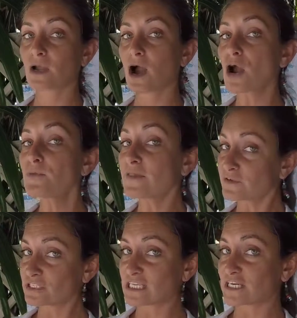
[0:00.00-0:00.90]
Our weather
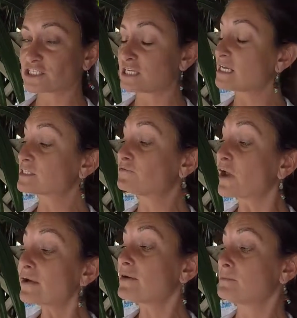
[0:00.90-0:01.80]
station is
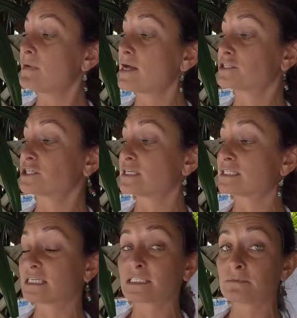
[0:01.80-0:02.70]
very much a
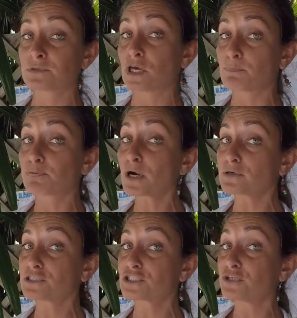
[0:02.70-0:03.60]
systems
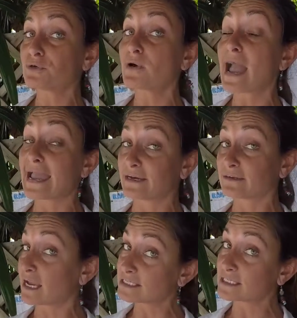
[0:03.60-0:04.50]
approach to
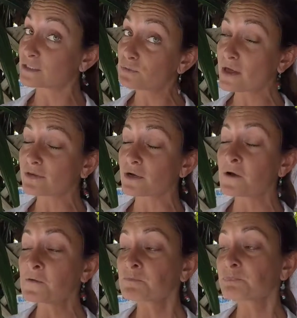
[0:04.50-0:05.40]
analyzing the weather,
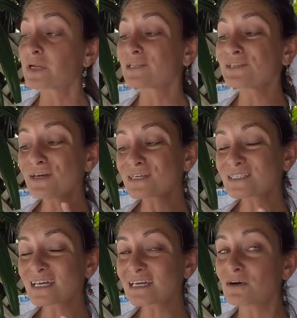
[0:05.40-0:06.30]
but it looks
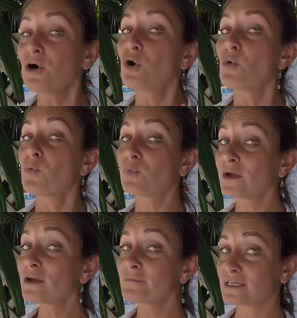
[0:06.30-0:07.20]
like
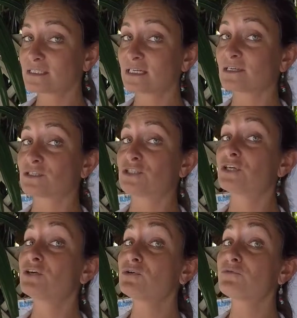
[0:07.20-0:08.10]
we're missing
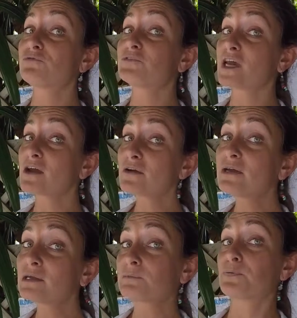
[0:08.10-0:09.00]
two
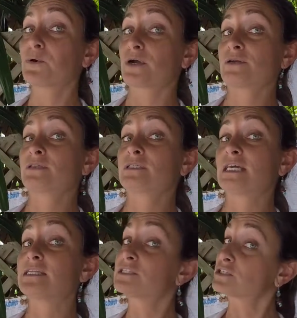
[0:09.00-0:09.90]
very important
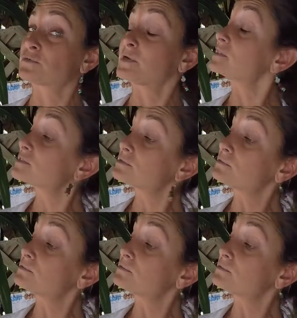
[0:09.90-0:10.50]
instruments.